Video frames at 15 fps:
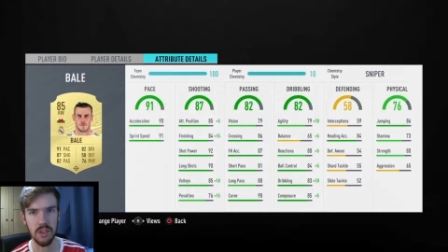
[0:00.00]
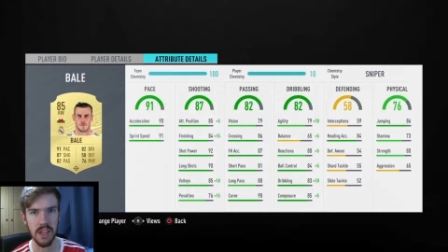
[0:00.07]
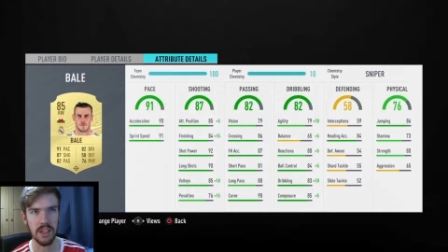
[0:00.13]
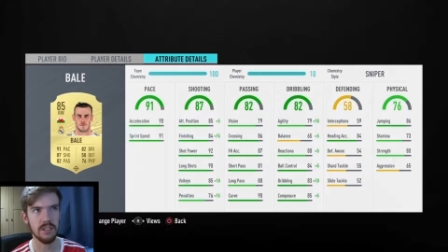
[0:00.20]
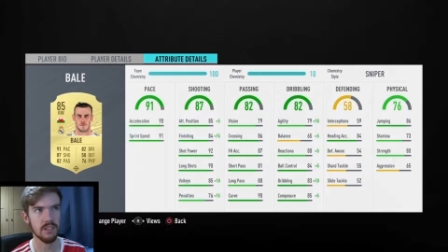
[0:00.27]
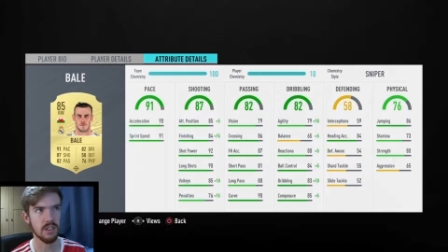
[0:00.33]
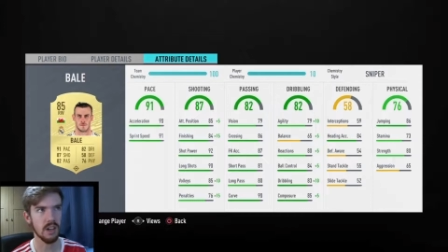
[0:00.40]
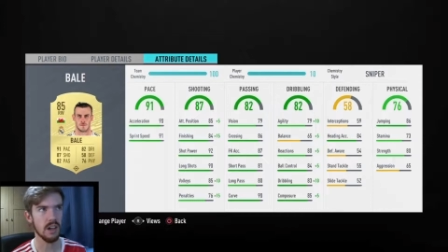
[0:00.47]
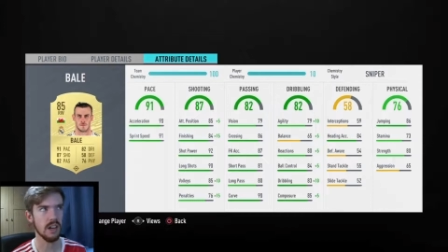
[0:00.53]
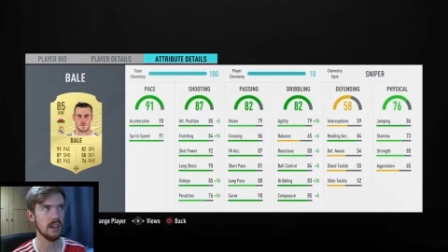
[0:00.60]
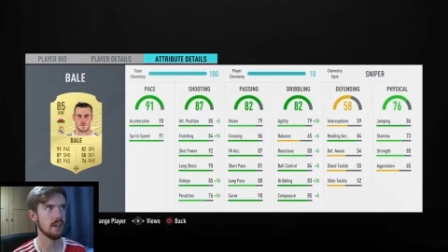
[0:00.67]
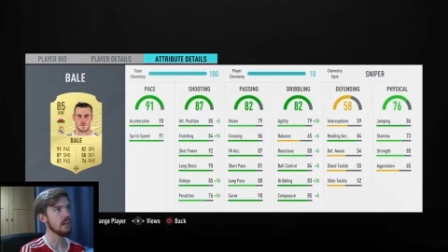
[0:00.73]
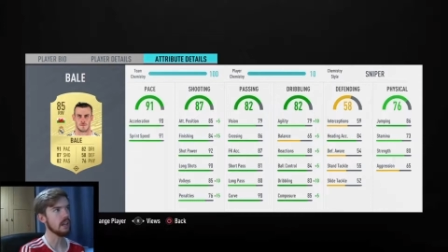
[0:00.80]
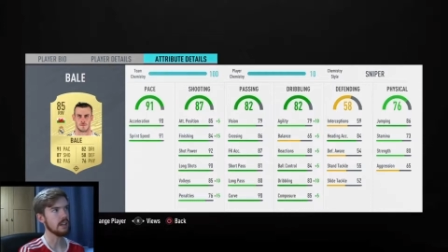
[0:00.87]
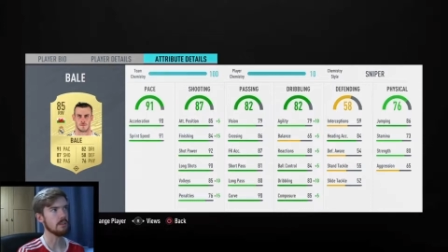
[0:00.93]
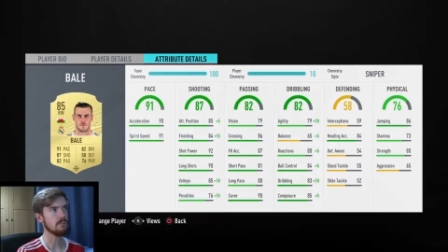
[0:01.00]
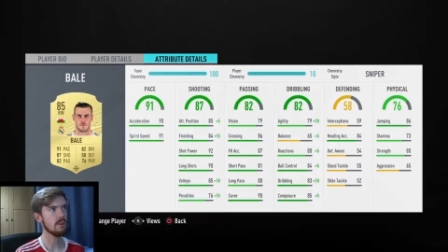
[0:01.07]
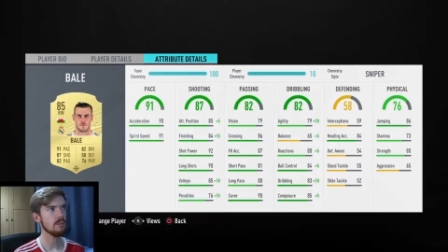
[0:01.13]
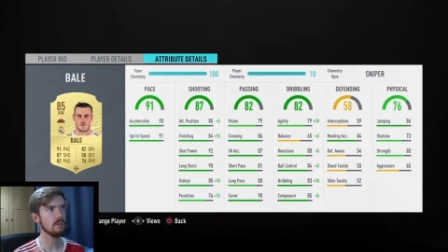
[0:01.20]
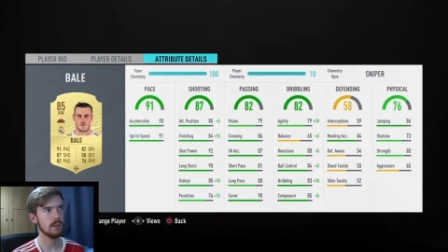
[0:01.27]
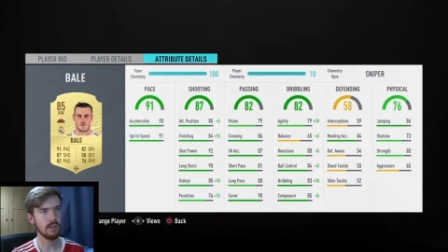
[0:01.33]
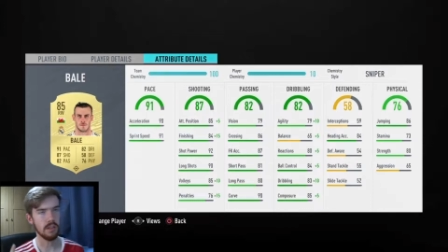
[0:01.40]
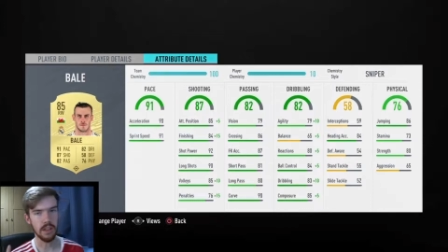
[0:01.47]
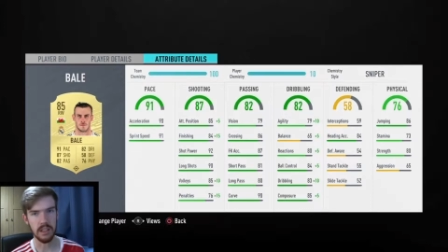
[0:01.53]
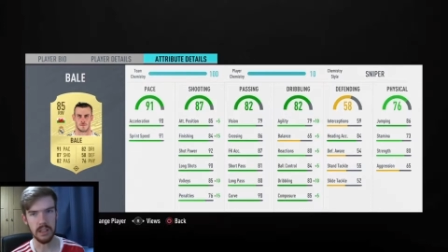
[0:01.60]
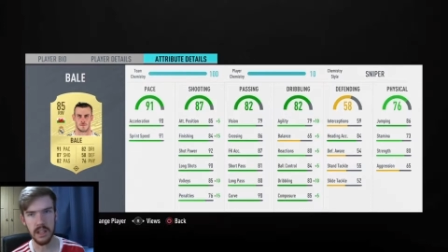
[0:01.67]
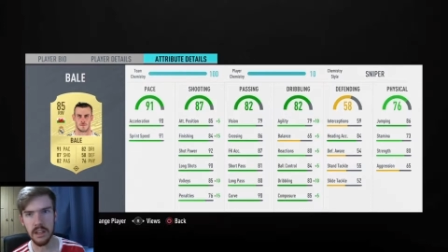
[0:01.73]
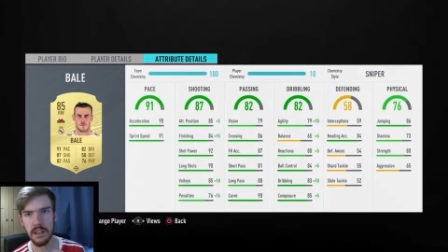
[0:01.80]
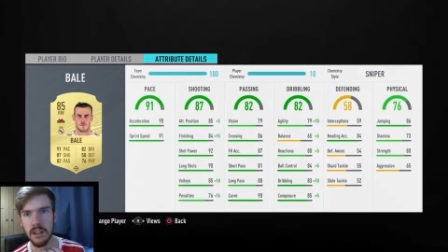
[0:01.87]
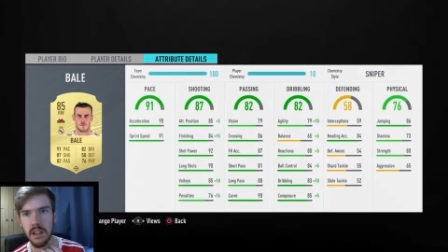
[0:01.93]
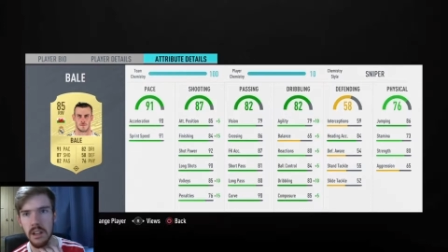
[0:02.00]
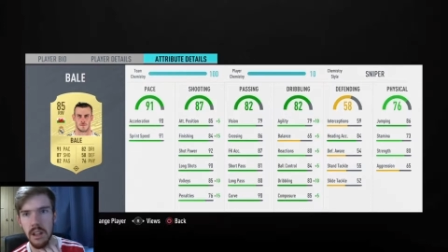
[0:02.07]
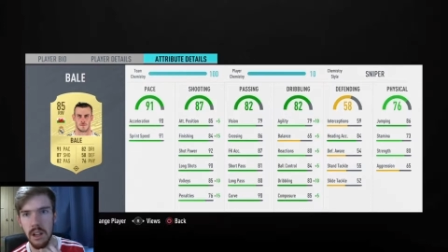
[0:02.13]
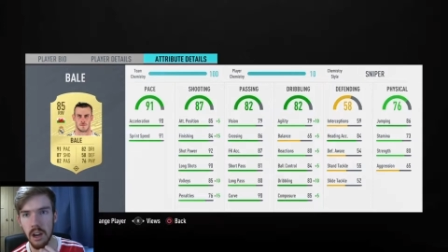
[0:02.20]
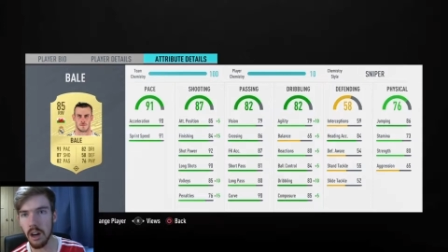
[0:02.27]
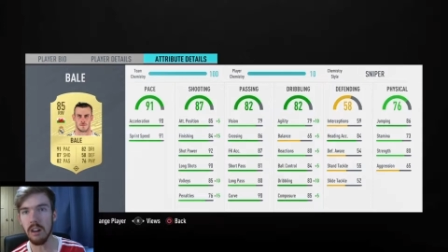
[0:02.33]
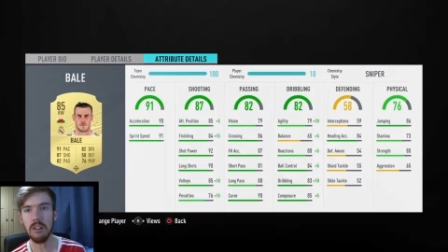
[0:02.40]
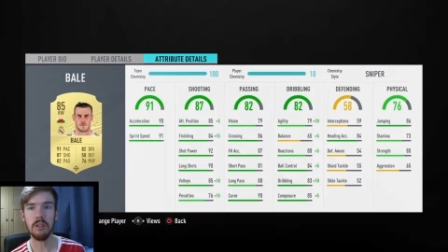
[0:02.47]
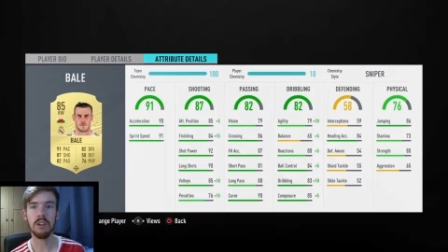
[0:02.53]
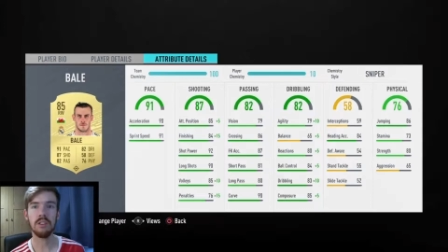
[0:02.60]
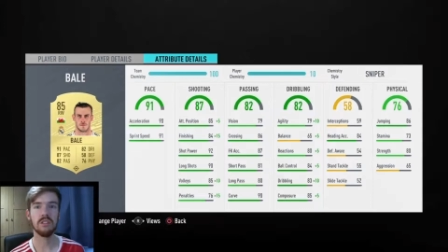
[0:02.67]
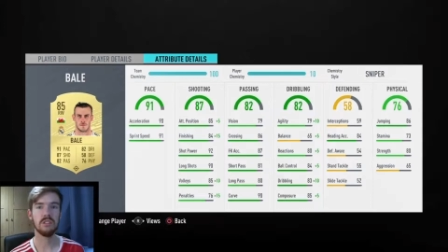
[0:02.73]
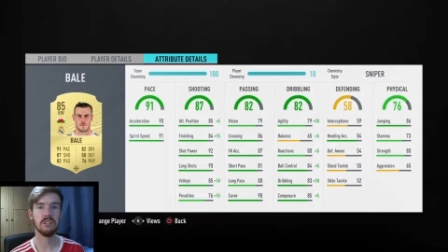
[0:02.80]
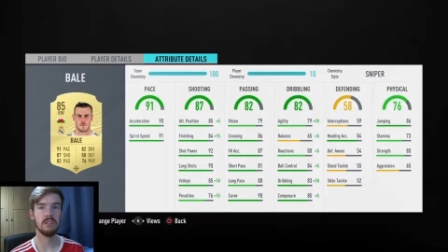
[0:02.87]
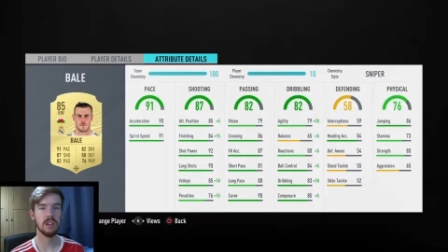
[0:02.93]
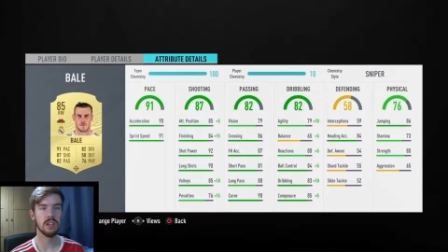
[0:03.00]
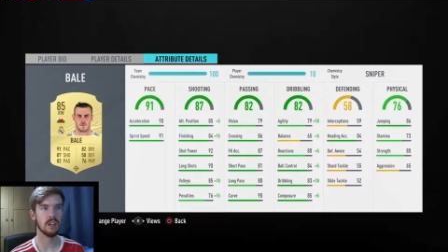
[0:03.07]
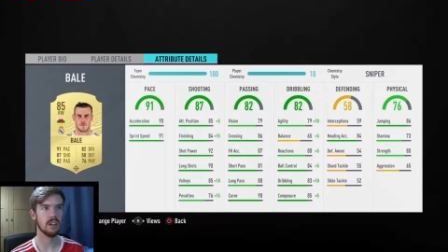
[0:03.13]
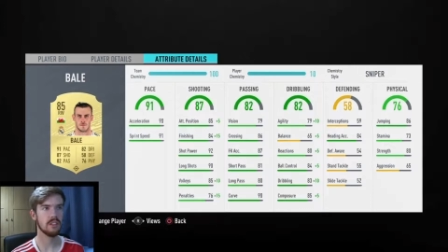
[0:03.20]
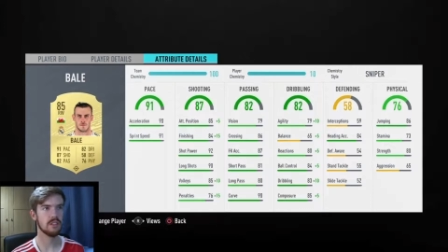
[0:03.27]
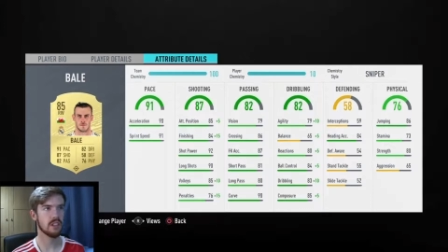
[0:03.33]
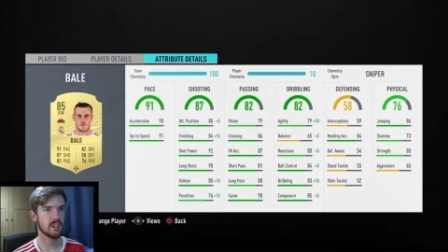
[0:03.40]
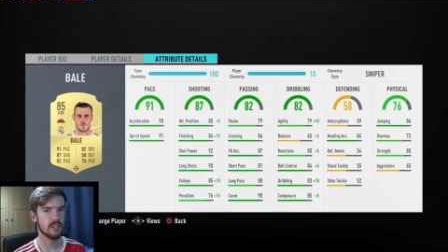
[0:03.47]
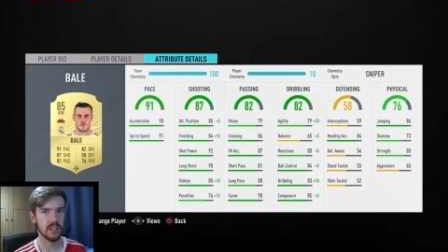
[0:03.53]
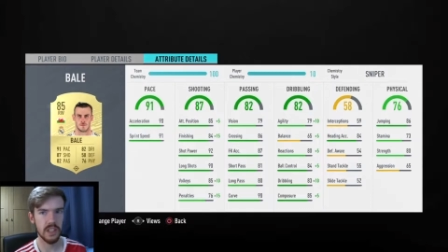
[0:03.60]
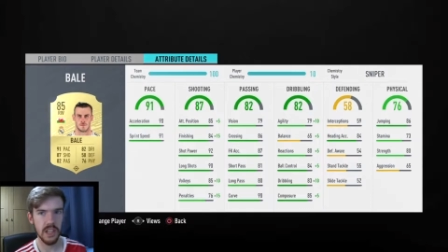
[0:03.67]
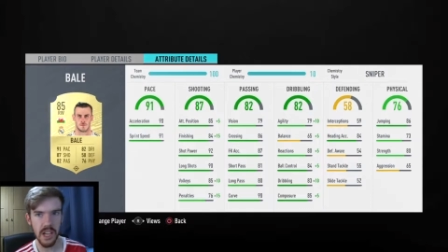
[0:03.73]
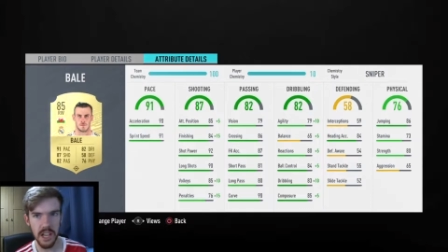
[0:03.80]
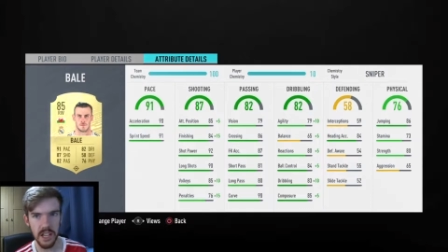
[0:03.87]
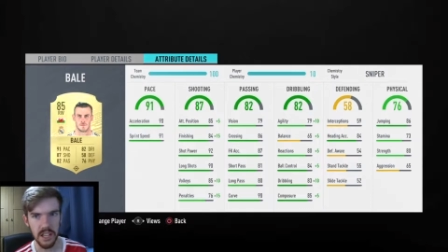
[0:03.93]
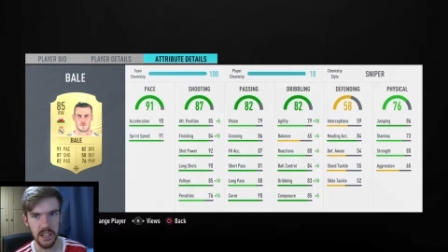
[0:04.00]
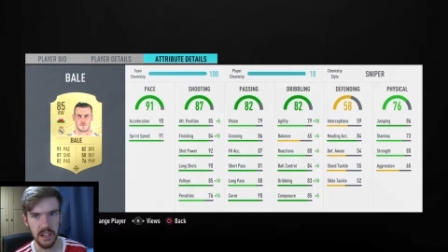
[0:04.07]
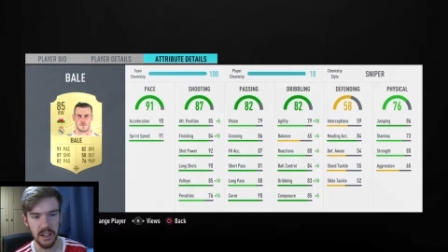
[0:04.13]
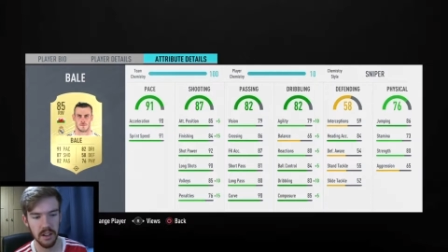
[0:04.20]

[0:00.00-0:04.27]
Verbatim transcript: this guy. Now you're probably thinking, oh, you had, you had like 60k.